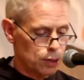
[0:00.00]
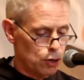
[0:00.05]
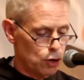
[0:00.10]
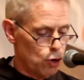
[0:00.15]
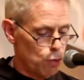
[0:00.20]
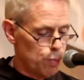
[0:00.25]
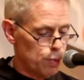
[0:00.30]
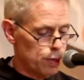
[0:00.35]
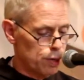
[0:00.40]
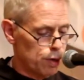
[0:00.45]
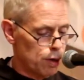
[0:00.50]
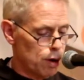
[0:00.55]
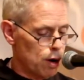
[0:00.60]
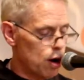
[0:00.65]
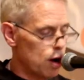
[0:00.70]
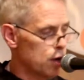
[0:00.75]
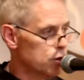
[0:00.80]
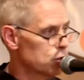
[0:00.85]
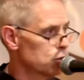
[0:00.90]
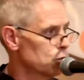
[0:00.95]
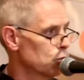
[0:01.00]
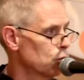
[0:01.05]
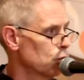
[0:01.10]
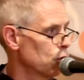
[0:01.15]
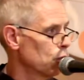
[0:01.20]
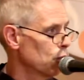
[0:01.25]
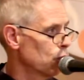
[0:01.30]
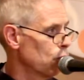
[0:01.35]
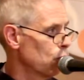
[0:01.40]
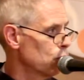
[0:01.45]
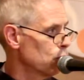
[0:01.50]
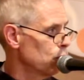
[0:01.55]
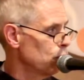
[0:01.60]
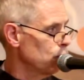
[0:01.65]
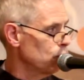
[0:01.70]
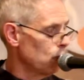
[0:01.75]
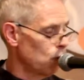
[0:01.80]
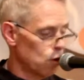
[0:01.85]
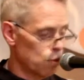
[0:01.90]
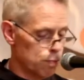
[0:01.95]
open their hearts to their
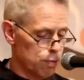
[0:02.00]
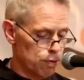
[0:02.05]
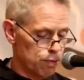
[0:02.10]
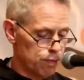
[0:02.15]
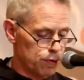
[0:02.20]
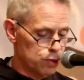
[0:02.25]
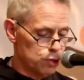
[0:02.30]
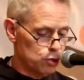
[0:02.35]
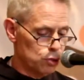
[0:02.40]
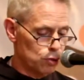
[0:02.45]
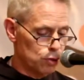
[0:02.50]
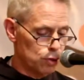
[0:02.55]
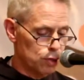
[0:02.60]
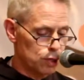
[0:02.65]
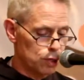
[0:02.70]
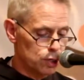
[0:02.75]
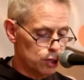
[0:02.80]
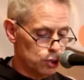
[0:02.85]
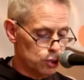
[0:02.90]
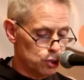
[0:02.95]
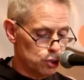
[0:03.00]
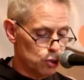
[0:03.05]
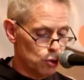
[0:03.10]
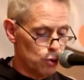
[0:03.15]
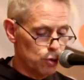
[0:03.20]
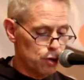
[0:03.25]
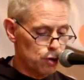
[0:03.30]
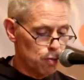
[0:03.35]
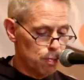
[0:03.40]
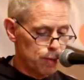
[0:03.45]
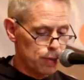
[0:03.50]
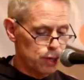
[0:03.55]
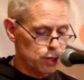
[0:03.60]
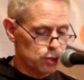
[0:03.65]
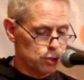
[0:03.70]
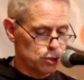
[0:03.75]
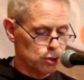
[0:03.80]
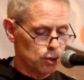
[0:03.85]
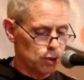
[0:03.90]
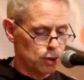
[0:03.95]
local or provincial custodial
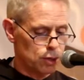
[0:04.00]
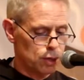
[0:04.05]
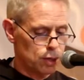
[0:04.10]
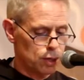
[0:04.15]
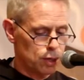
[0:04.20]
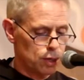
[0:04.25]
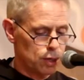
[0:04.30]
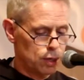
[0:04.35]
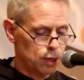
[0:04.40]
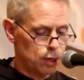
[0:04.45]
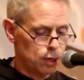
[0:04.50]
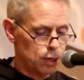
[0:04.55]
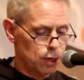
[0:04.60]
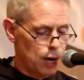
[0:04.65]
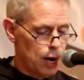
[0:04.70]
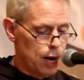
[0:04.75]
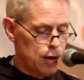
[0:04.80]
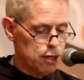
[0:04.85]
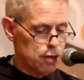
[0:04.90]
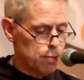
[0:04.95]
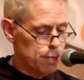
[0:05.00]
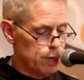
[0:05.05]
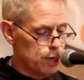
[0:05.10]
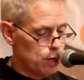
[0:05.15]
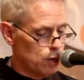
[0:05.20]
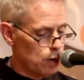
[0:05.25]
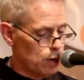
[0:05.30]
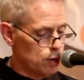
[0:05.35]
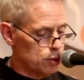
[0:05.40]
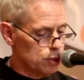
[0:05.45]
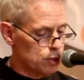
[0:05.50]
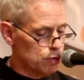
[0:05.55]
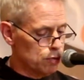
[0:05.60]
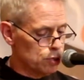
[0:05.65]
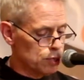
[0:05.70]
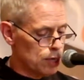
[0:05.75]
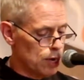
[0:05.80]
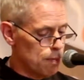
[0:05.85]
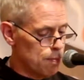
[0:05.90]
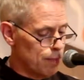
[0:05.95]
minister, either because of
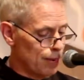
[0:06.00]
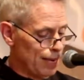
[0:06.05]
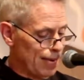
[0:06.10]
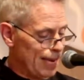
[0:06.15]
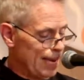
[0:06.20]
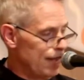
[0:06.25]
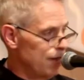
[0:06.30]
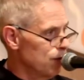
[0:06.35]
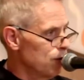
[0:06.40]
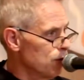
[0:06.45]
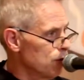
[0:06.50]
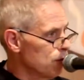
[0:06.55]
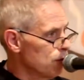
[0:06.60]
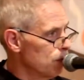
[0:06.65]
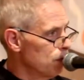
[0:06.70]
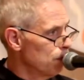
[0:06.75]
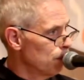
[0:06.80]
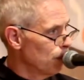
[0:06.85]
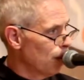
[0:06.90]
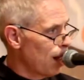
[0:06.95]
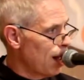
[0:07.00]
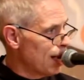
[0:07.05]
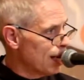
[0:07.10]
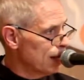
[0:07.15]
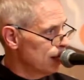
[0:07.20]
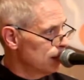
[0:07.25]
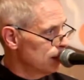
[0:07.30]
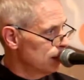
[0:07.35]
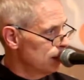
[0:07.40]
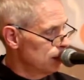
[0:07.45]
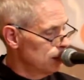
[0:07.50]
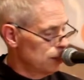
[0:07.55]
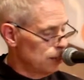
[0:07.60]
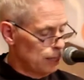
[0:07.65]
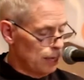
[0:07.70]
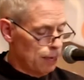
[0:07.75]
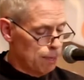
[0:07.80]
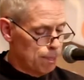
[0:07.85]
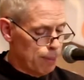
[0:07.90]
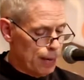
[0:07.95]
some inner block
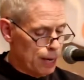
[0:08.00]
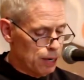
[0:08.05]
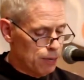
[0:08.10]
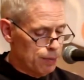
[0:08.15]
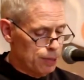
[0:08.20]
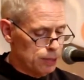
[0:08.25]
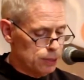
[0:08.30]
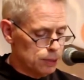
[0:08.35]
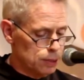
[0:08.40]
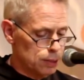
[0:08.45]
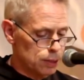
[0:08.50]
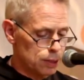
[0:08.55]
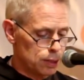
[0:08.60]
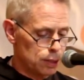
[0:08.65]
impediment,